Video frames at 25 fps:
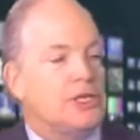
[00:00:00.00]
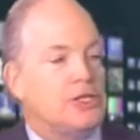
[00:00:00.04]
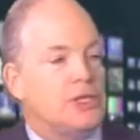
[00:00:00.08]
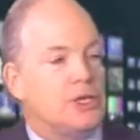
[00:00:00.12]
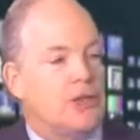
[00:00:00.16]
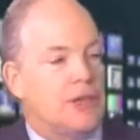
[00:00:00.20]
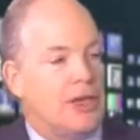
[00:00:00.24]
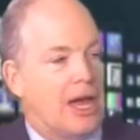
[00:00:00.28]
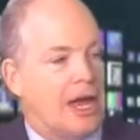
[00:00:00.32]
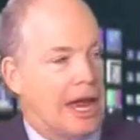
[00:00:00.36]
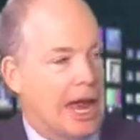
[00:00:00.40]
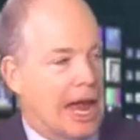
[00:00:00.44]

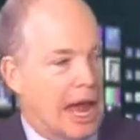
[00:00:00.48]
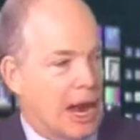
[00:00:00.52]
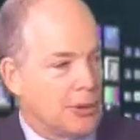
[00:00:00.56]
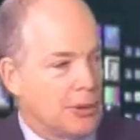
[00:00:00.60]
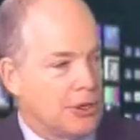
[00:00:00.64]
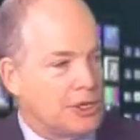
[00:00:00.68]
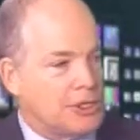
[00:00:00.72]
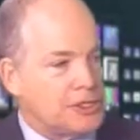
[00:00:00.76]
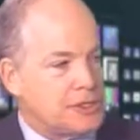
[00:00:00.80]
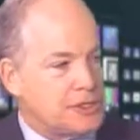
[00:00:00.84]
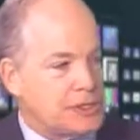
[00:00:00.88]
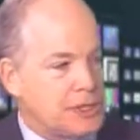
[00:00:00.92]
so that
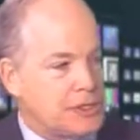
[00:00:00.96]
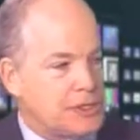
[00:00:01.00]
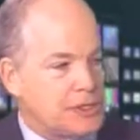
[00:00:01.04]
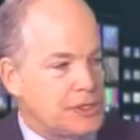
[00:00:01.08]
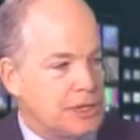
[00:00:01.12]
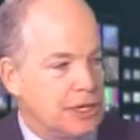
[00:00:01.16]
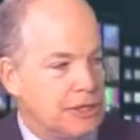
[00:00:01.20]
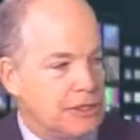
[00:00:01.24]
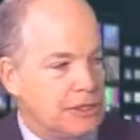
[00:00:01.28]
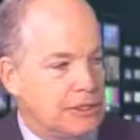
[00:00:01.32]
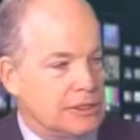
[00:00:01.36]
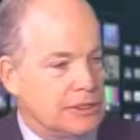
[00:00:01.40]
our
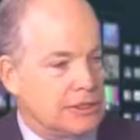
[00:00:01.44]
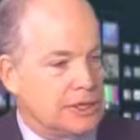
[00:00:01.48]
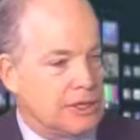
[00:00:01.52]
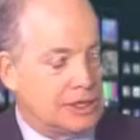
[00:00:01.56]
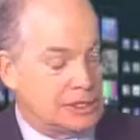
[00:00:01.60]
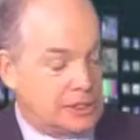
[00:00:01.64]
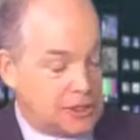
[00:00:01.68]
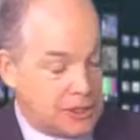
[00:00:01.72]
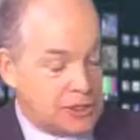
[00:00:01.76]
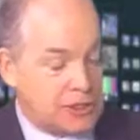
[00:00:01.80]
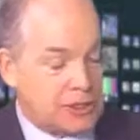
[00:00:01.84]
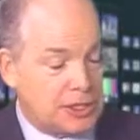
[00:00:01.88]

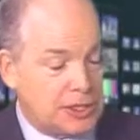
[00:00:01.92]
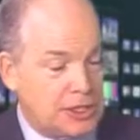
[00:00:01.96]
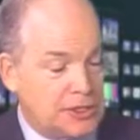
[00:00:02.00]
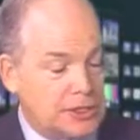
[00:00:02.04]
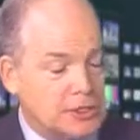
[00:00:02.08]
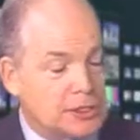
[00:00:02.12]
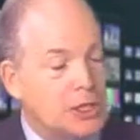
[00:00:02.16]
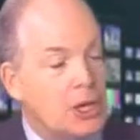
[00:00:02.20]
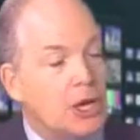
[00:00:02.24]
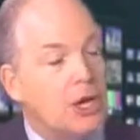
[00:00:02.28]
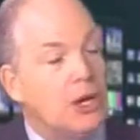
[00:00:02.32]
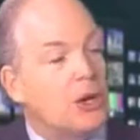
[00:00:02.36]

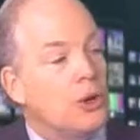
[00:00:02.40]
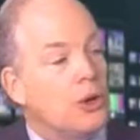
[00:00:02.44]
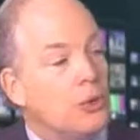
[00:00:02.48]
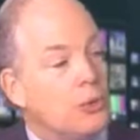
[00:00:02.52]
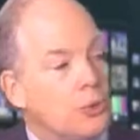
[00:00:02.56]
assistance